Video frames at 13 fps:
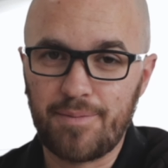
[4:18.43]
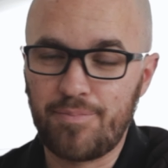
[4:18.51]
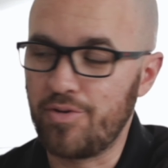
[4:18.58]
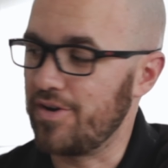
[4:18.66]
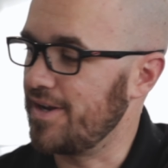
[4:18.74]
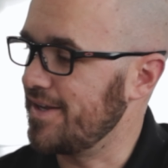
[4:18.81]
I
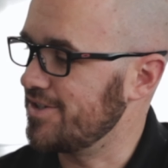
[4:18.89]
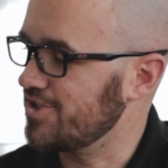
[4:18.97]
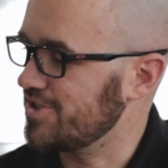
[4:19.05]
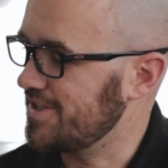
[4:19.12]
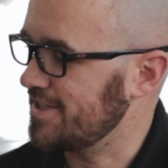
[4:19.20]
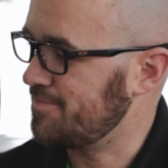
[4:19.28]
put it in
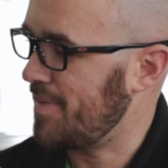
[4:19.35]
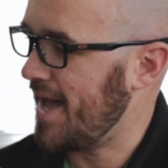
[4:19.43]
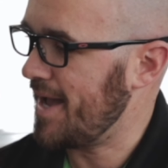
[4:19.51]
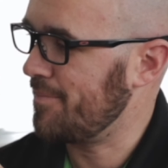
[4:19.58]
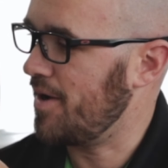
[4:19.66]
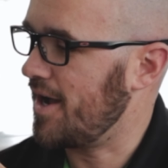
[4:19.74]
just this
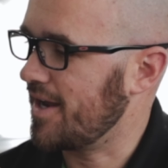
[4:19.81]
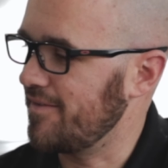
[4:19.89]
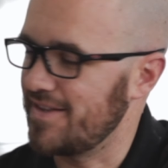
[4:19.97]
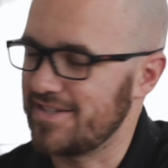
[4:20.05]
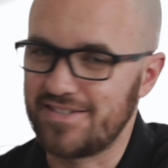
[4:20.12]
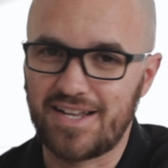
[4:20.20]
back
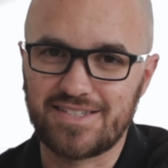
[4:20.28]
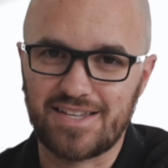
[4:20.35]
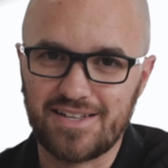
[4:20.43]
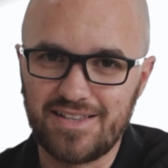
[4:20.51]
pocket that's nice and